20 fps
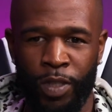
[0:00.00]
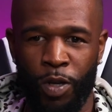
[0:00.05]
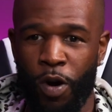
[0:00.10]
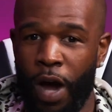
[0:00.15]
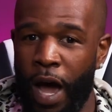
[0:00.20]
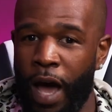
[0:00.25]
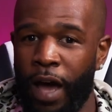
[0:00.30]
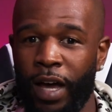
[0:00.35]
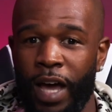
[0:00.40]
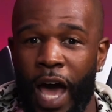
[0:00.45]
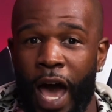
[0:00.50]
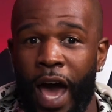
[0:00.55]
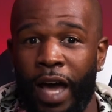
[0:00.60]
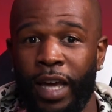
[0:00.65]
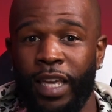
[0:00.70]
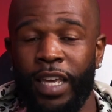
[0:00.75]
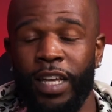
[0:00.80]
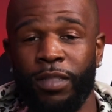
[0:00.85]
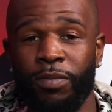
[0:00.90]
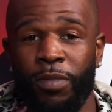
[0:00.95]
well,
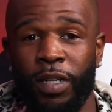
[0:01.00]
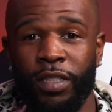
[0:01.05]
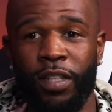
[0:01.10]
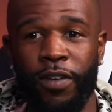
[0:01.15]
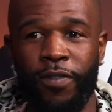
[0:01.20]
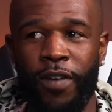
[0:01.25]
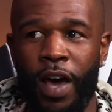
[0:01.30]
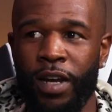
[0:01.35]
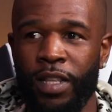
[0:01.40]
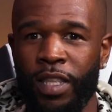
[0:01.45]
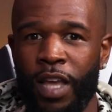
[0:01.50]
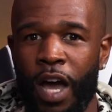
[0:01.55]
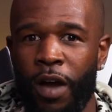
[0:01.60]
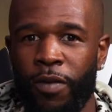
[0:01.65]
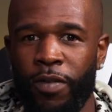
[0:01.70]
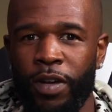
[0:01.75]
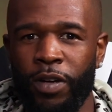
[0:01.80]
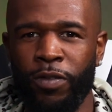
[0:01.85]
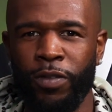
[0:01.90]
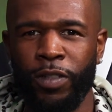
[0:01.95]
I catch myself. I didn't
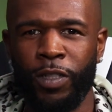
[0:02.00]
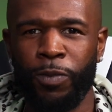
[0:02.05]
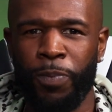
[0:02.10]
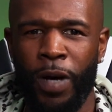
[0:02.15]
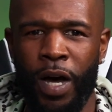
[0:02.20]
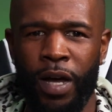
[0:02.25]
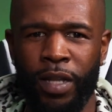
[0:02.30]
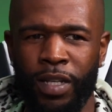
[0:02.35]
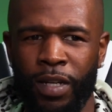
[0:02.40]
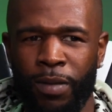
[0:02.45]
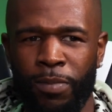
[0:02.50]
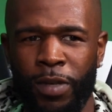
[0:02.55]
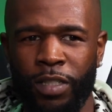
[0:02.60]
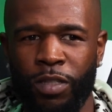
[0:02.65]
already responded and